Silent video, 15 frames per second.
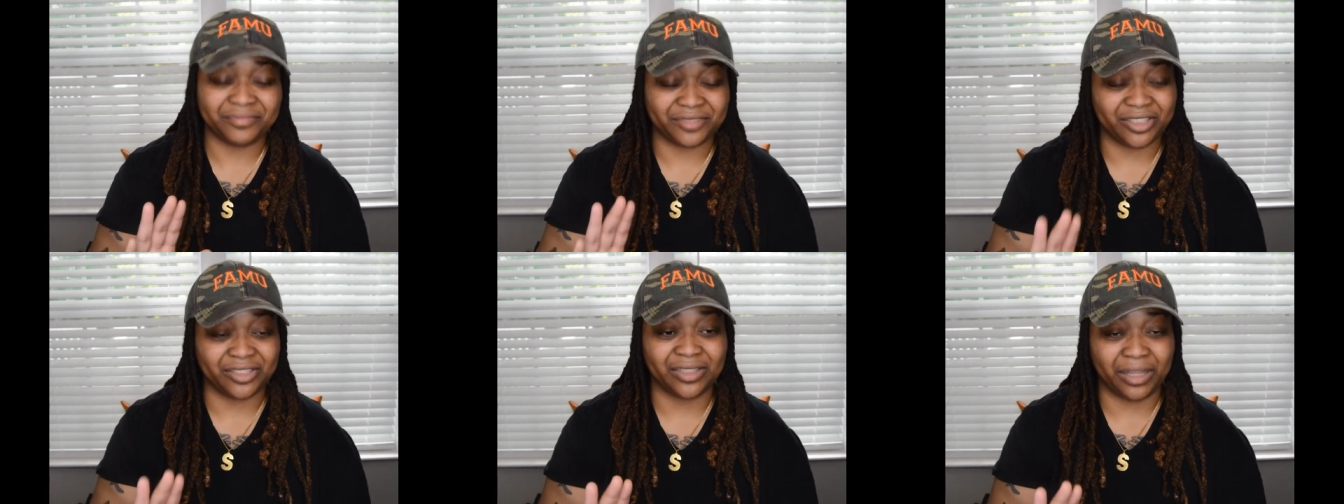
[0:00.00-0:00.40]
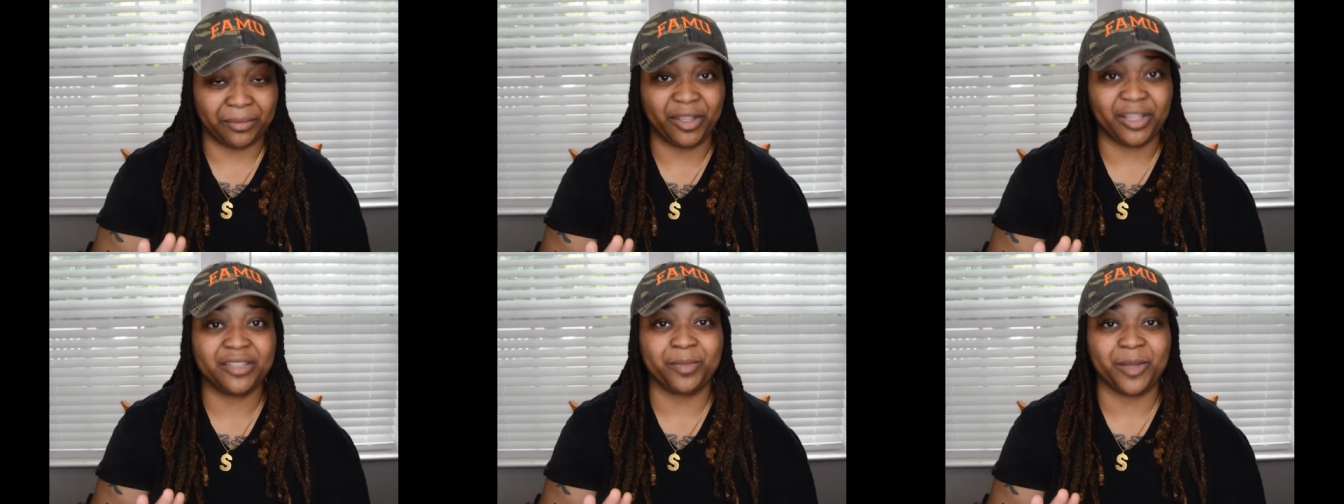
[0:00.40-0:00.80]
just let
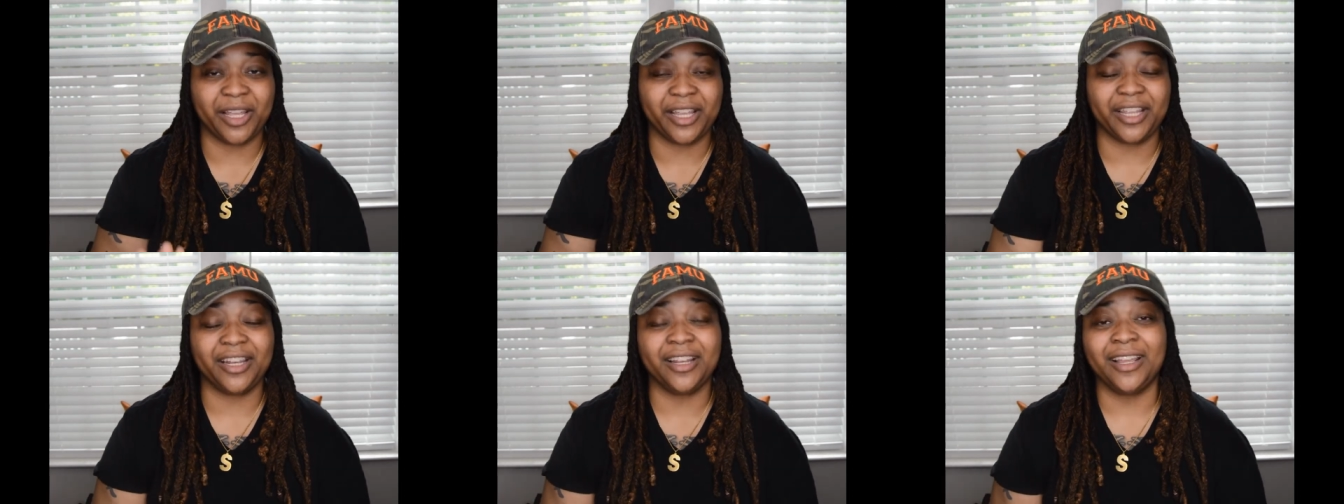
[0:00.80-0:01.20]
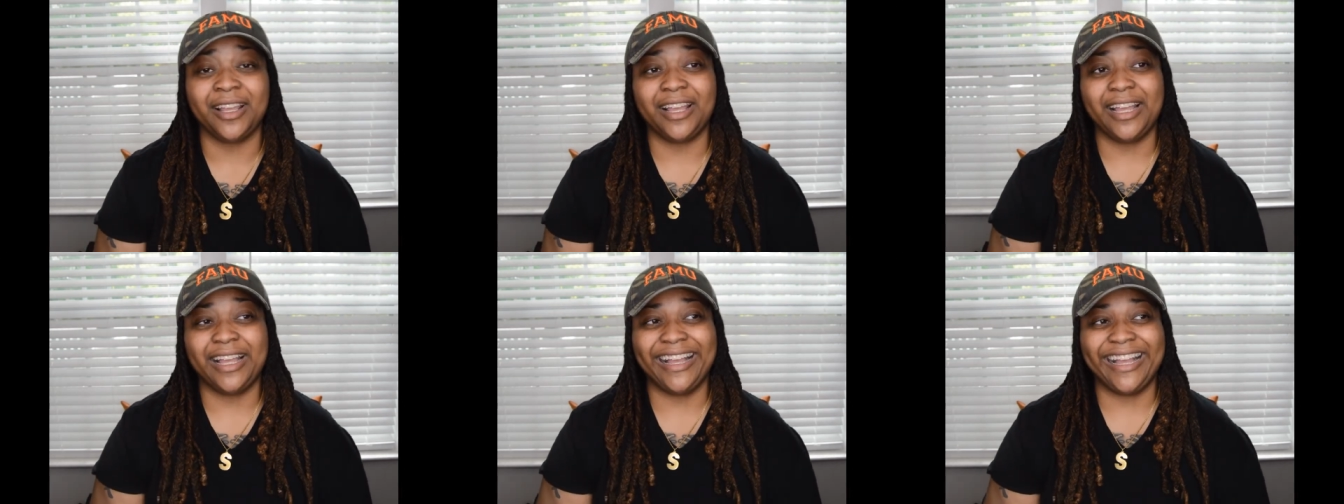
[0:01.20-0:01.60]
me explain,
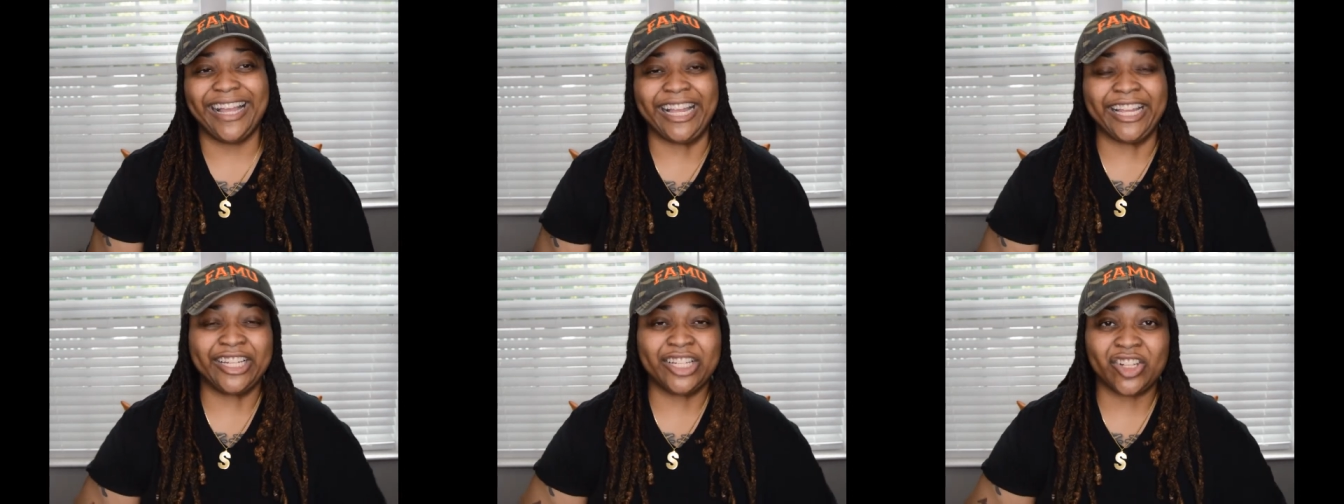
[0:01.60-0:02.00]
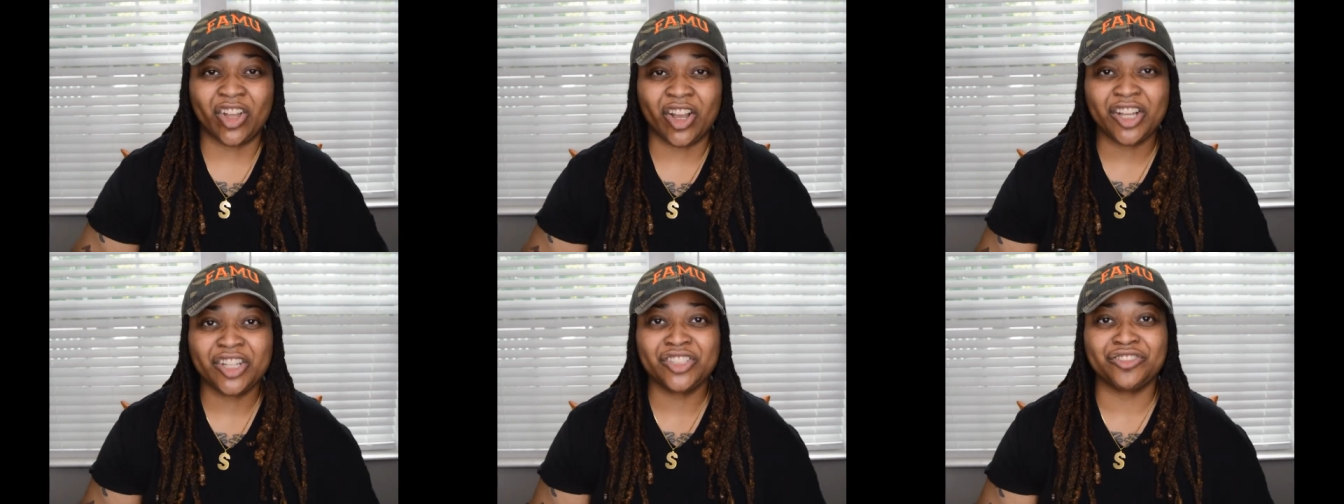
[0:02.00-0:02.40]
a
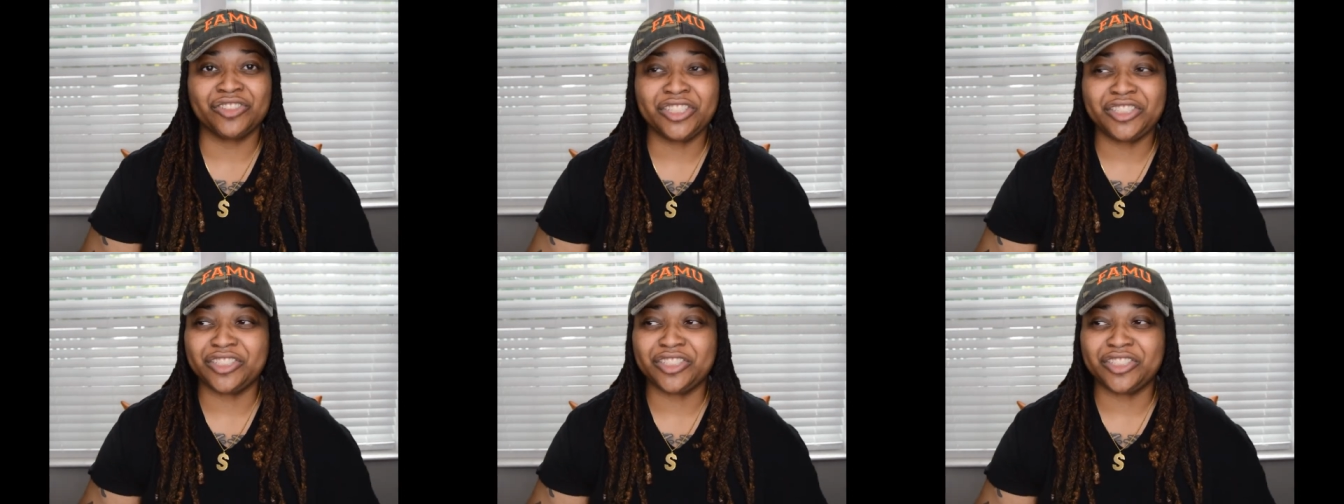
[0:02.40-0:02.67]
laundry